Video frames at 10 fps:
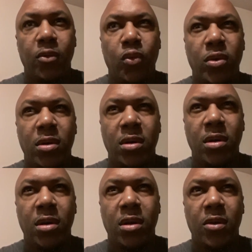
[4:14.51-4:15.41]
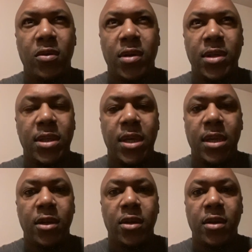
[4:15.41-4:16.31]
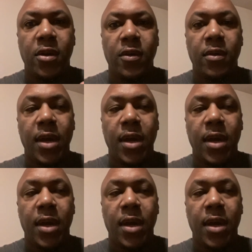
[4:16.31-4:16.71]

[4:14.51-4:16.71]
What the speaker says: wood or just hitting the dirt,